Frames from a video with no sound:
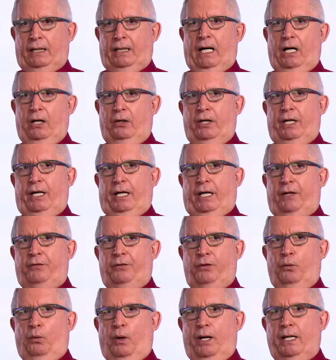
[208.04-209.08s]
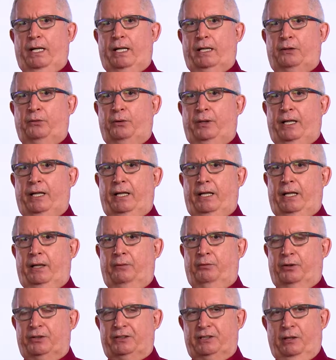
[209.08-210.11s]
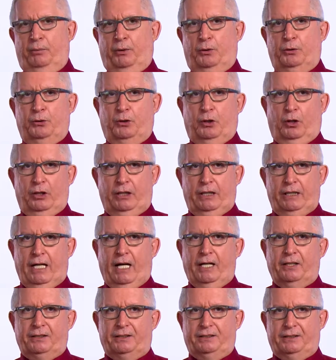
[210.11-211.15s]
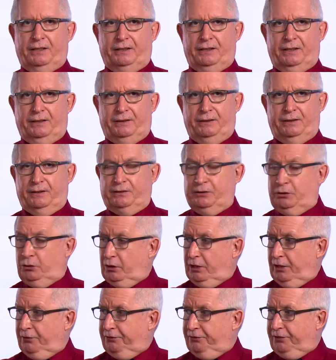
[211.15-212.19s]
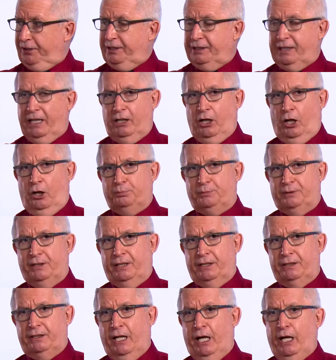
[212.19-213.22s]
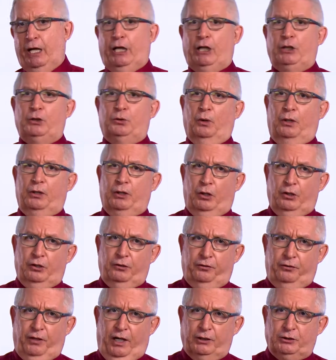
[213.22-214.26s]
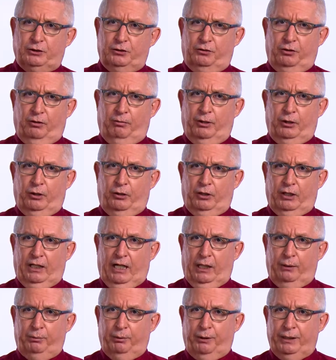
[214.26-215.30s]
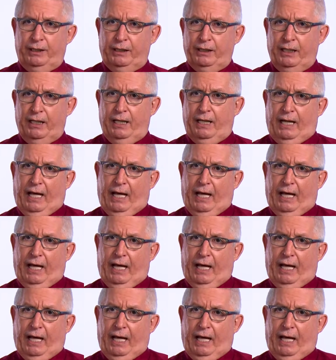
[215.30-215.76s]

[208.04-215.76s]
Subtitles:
Now, if you want to create, for example, do collinearity statistics, you can feed that object into another function from another library,